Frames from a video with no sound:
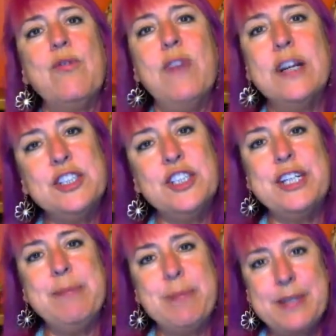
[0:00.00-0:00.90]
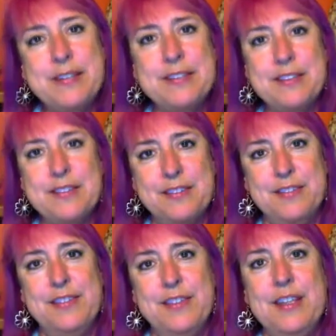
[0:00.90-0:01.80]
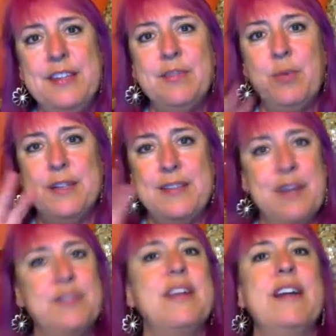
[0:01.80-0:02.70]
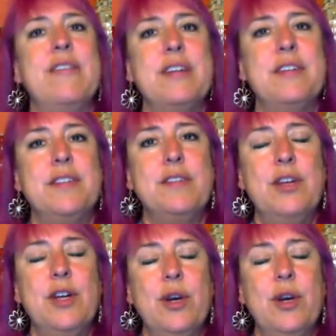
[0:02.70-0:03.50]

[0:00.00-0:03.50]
functioning business is what's outside of us.